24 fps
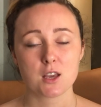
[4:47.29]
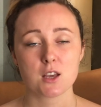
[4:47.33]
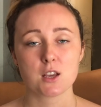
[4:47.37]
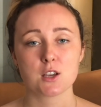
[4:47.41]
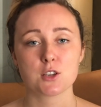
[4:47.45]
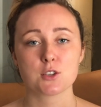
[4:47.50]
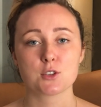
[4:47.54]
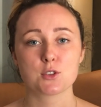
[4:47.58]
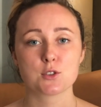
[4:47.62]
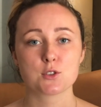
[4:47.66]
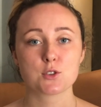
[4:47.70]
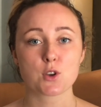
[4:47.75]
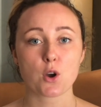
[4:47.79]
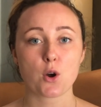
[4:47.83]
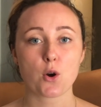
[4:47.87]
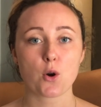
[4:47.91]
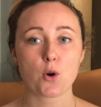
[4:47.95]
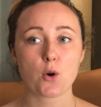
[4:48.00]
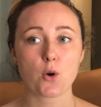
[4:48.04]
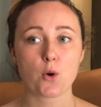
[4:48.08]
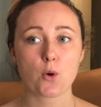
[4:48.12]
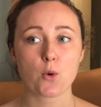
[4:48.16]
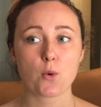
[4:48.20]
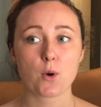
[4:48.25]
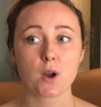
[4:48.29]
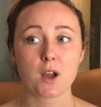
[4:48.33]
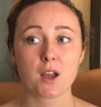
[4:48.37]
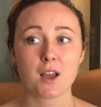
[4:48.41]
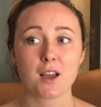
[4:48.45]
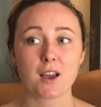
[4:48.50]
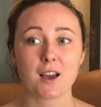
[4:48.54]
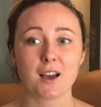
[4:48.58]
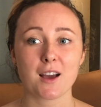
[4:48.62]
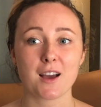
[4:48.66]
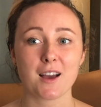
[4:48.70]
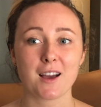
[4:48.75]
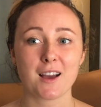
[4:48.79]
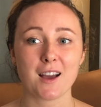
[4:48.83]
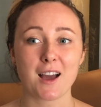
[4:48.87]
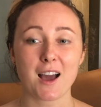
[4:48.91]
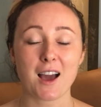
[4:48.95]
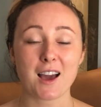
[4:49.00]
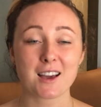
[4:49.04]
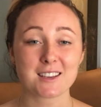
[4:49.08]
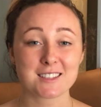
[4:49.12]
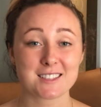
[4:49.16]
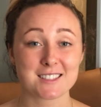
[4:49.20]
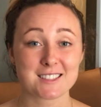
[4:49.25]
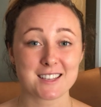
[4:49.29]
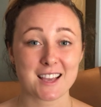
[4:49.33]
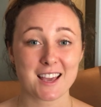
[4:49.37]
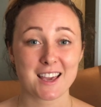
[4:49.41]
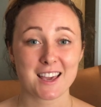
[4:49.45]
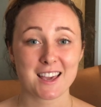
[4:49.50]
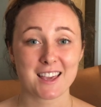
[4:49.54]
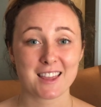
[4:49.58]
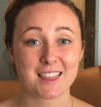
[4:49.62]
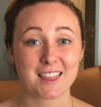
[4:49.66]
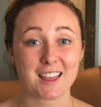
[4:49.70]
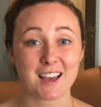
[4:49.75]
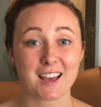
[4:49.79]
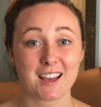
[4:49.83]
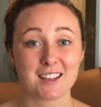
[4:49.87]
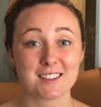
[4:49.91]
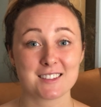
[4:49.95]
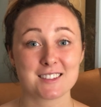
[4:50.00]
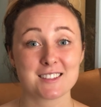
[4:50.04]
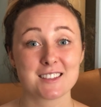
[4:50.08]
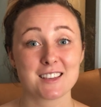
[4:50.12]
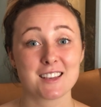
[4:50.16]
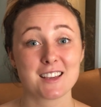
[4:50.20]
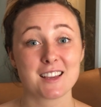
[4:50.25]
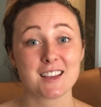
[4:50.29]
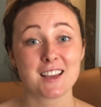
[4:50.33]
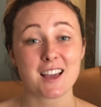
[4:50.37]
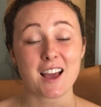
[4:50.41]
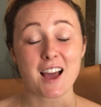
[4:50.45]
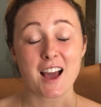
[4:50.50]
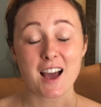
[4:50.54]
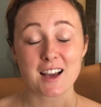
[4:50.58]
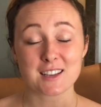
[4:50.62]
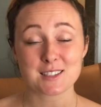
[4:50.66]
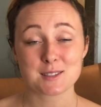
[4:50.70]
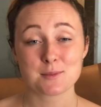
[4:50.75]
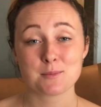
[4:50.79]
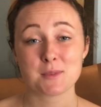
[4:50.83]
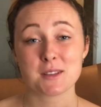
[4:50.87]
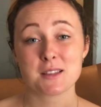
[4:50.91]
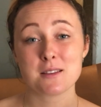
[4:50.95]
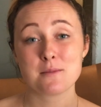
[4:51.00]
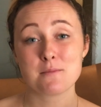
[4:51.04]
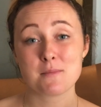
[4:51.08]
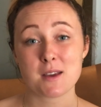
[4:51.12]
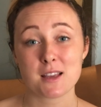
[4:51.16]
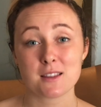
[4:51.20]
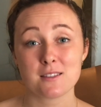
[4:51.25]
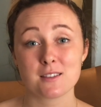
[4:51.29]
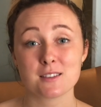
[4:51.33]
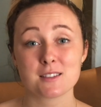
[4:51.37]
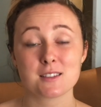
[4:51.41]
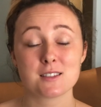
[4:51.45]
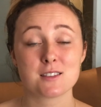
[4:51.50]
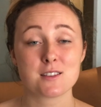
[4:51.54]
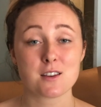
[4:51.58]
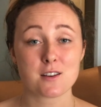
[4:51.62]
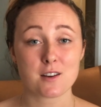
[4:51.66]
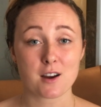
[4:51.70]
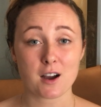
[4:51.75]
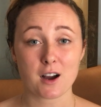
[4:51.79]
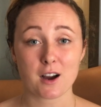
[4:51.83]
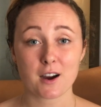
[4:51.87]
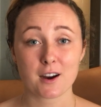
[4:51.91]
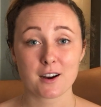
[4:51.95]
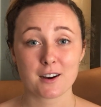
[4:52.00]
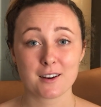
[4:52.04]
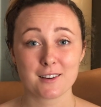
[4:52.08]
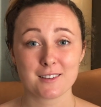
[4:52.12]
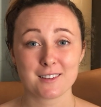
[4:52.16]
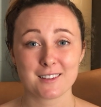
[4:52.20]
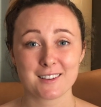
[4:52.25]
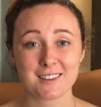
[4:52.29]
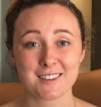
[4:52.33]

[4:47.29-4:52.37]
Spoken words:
So I say that as many methods there are